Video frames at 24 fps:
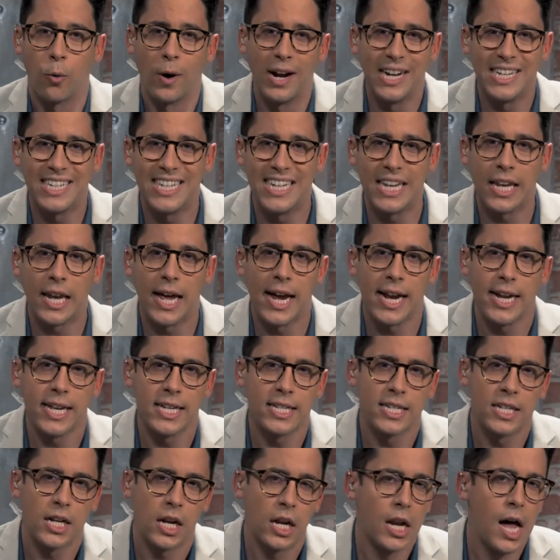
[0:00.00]
crazy
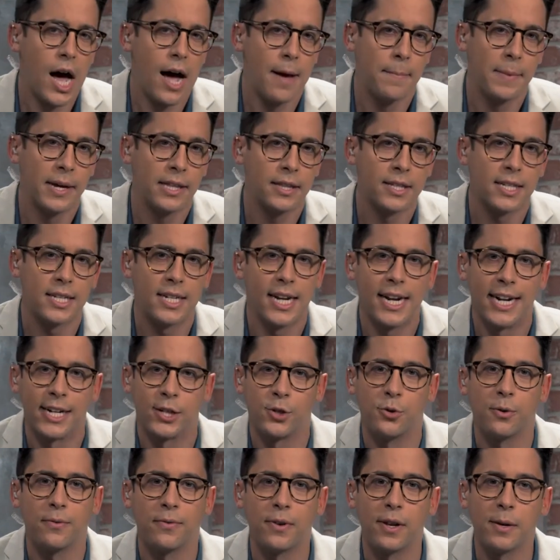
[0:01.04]
ladies climbing the
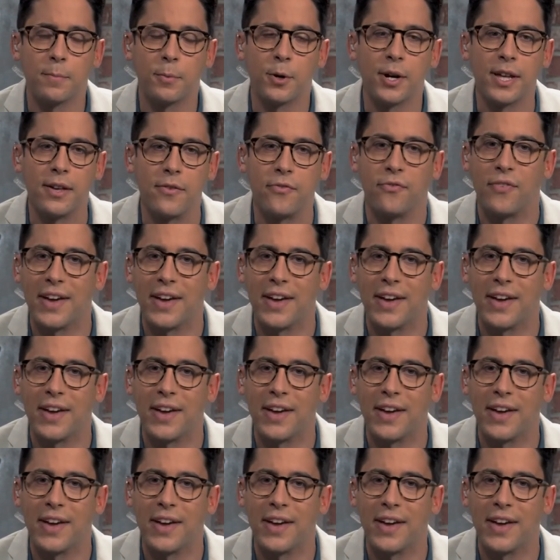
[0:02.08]
Statue of Liberty,